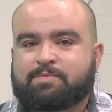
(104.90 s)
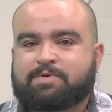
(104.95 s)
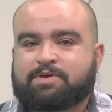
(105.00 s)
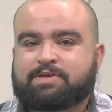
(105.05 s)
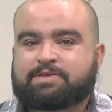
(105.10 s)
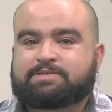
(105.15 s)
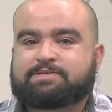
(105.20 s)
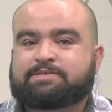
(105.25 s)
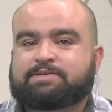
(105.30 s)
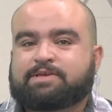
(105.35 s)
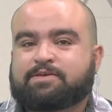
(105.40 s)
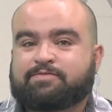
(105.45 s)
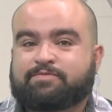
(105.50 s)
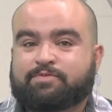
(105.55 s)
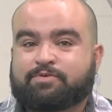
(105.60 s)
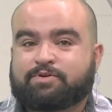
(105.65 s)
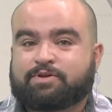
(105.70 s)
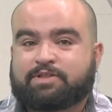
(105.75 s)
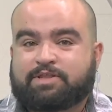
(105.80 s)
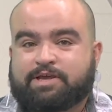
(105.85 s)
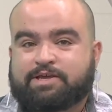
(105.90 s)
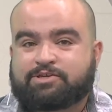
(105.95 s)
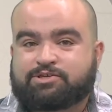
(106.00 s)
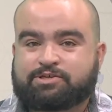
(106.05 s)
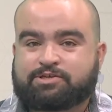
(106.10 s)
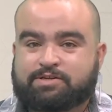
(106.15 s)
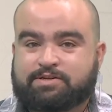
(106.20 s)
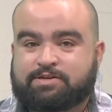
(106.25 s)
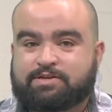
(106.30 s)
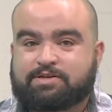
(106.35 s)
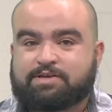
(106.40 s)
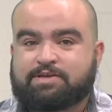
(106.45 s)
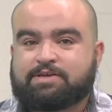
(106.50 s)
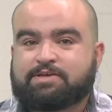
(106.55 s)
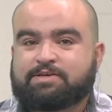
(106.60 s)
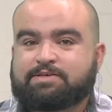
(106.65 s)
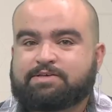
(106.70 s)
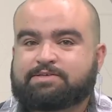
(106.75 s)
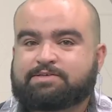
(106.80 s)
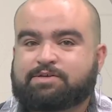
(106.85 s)
mm. a South Florida legend.
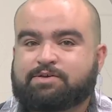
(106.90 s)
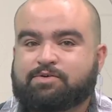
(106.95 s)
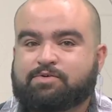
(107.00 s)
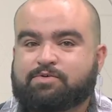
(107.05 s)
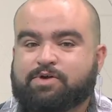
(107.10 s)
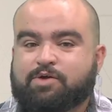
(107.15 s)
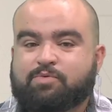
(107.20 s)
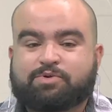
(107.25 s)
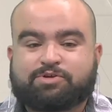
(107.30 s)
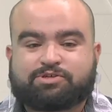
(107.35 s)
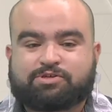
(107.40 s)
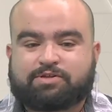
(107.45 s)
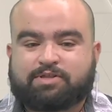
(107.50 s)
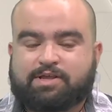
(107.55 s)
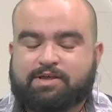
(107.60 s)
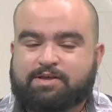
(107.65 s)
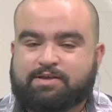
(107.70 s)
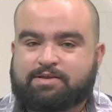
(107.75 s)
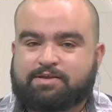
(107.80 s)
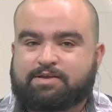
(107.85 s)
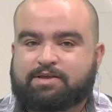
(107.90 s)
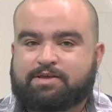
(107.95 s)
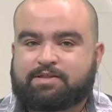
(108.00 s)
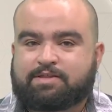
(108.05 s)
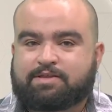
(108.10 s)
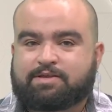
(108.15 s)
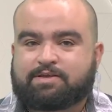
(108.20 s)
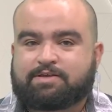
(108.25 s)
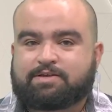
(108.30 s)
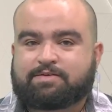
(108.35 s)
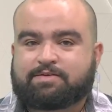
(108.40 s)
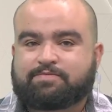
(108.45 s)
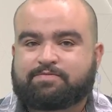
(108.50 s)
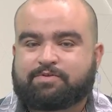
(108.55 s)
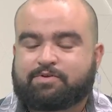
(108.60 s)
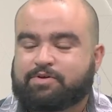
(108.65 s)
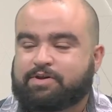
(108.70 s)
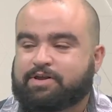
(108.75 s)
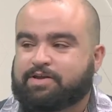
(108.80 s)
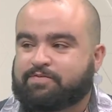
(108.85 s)
So I wish her luck. And, yeah, uh, so we
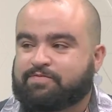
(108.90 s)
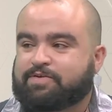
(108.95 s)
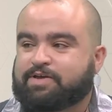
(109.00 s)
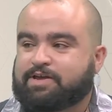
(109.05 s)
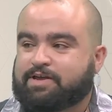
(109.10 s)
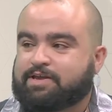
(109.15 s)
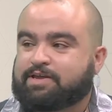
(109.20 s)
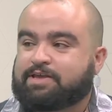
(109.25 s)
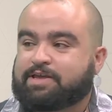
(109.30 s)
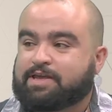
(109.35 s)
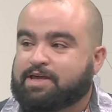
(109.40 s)
got to support her to